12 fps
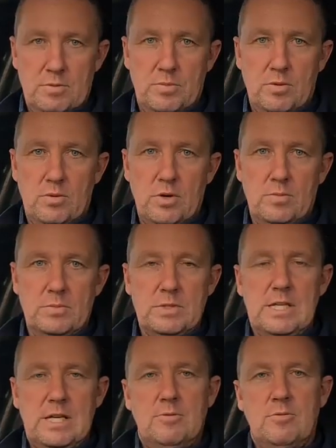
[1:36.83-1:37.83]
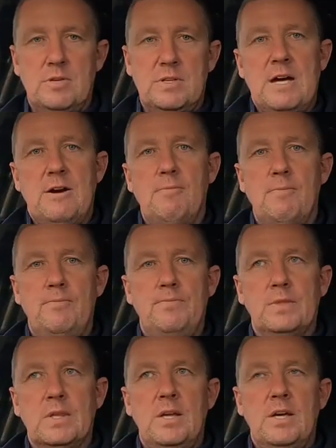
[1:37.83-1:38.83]
to put one up and take one down
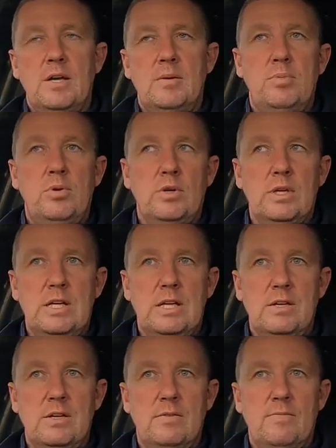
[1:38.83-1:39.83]
and plug it in.